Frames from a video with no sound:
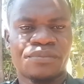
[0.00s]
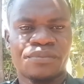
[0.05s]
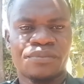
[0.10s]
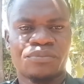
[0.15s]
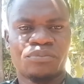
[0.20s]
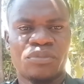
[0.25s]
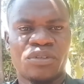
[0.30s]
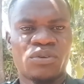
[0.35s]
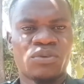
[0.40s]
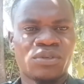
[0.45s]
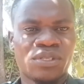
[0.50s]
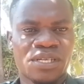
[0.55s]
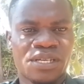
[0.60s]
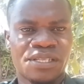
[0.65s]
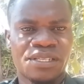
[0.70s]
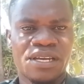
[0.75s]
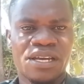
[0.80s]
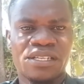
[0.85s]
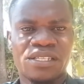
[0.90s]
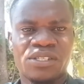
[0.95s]
Because, and
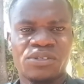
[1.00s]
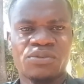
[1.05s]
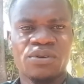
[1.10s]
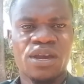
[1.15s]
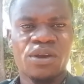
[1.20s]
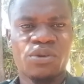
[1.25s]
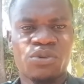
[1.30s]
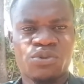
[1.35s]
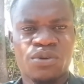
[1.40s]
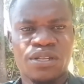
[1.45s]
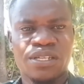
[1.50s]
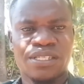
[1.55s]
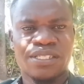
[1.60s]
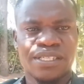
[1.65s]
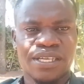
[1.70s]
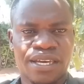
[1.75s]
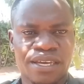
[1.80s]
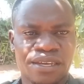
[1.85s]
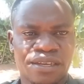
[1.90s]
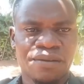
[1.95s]
that is why I usually
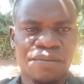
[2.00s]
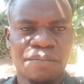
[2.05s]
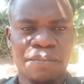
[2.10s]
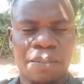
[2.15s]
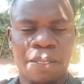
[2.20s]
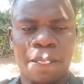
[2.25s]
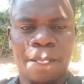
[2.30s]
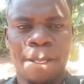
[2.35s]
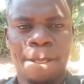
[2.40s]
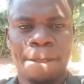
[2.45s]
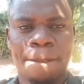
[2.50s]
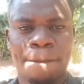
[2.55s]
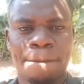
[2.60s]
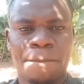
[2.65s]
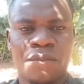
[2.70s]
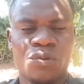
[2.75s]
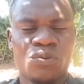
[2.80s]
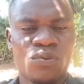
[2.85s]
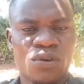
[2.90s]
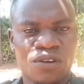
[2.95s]
say,
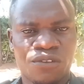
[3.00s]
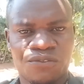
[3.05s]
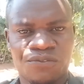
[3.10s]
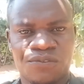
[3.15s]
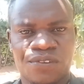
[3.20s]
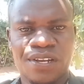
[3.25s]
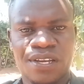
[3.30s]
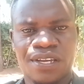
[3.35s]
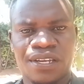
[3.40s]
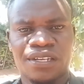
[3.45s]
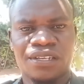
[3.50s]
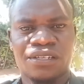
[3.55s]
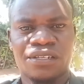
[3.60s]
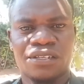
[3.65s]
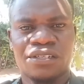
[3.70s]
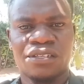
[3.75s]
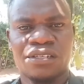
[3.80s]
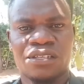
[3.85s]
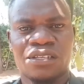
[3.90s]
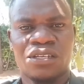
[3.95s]
you are free
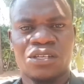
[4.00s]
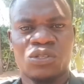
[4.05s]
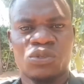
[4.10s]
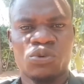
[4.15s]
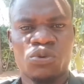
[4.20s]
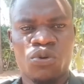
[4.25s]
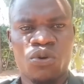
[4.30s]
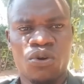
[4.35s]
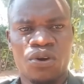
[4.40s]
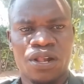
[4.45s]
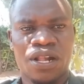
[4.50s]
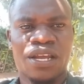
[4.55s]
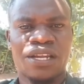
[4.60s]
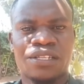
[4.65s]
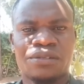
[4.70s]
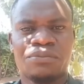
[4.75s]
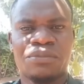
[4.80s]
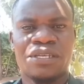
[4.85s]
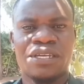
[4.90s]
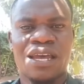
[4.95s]
to correct
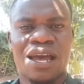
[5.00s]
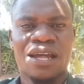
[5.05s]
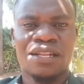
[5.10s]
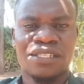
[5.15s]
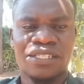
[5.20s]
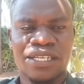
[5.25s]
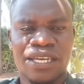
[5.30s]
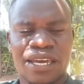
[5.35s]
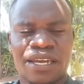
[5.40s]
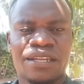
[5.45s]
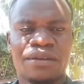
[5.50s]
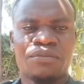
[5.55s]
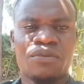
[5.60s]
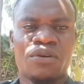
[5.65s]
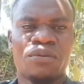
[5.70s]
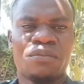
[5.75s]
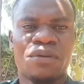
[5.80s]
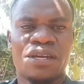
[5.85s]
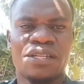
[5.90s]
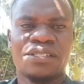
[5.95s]
me at any
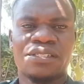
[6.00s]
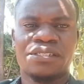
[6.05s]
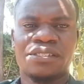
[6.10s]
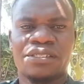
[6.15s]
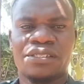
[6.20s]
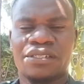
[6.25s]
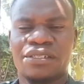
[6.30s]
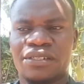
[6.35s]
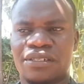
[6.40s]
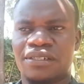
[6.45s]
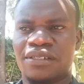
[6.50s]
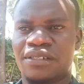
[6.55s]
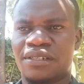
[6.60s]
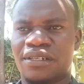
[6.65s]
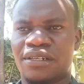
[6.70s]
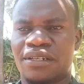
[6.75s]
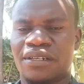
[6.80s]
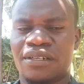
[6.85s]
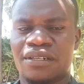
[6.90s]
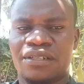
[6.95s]
moment
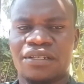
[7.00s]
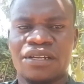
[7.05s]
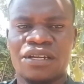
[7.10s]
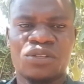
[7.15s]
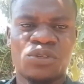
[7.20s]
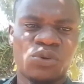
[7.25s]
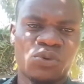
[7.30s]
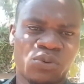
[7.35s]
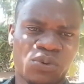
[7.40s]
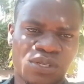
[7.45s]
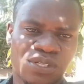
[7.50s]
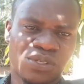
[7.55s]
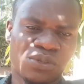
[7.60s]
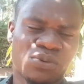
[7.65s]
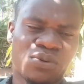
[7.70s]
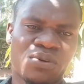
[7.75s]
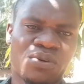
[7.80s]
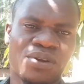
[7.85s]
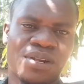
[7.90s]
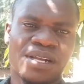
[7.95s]
that you wish to
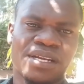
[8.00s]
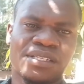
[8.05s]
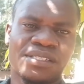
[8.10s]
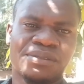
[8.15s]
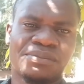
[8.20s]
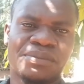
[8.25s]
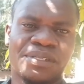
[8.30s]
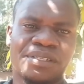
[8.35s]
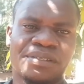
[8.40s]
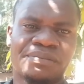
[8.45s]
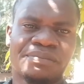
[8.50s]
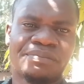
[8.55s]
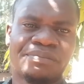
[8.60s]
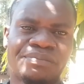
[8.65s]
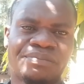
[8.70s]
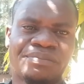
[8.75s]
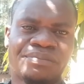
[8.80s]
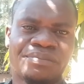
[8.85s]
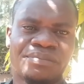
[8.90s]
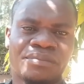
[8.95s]
correct me.
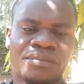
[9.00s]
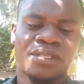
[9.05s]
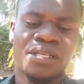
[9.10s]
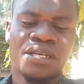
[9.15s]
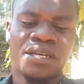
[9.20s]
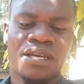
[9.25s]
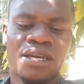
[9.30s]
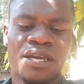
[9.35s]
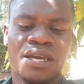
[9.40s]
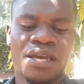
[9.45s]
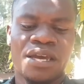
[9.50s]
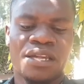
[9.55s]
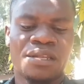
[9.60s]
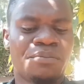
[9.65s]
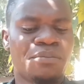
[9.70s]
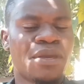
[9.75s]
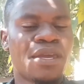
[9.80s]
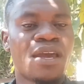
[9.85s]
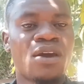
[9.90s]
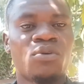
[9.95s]
And
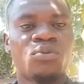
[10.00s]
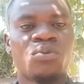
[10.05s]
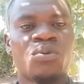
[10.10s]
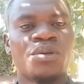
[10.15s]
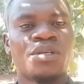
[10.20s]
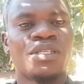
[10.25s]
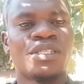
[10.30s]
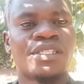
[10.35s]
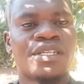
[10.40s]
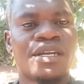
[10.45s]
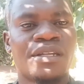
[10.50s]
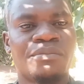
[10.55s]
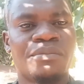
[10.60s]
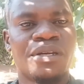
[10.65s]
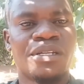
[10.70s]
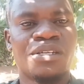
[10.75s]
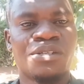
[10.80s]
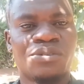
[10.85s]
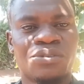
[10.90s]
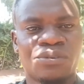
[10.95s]
me, I will really stand by
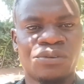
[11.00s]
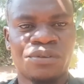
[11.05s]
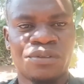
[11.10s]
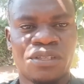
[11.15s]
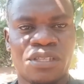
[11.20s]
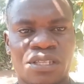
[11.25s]
the truth.